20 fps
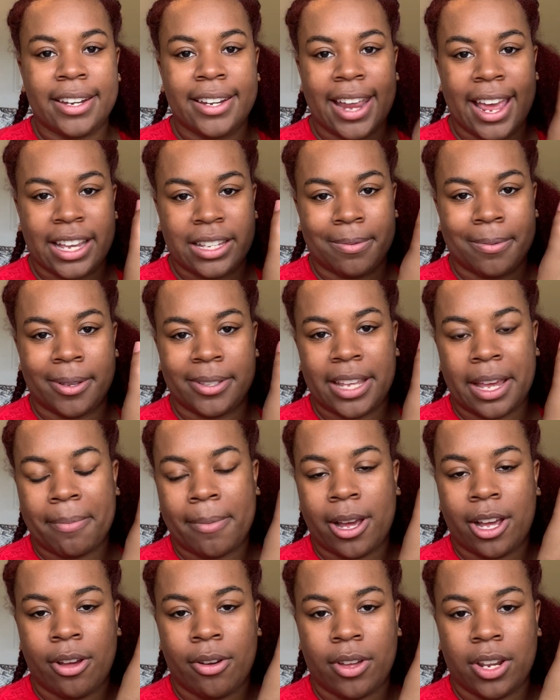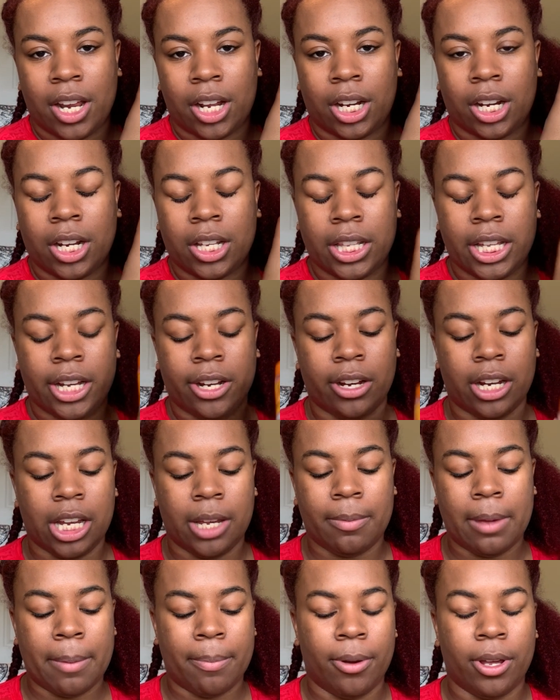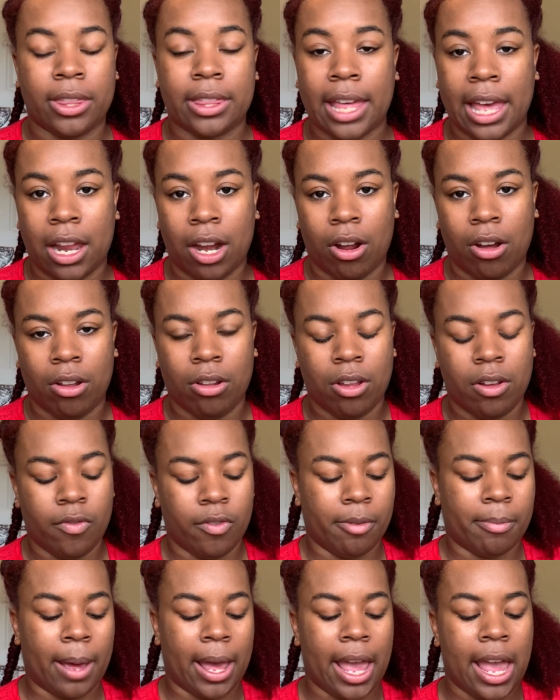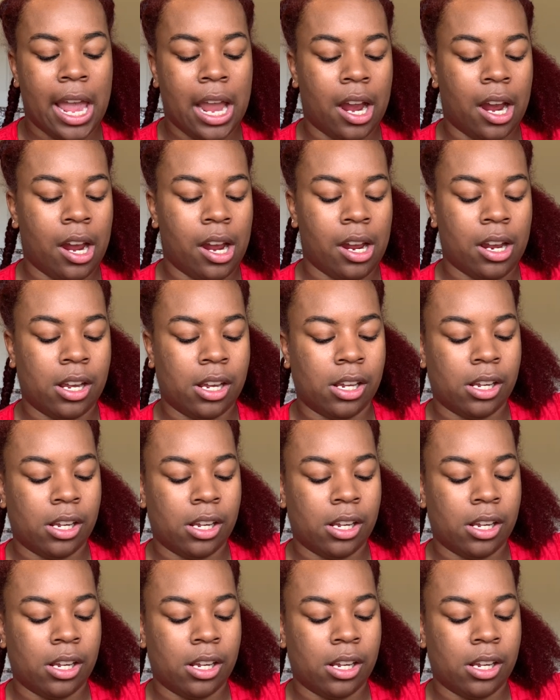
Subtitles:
Next, I'm gonna take my coconut curling cream and put that all over my hair.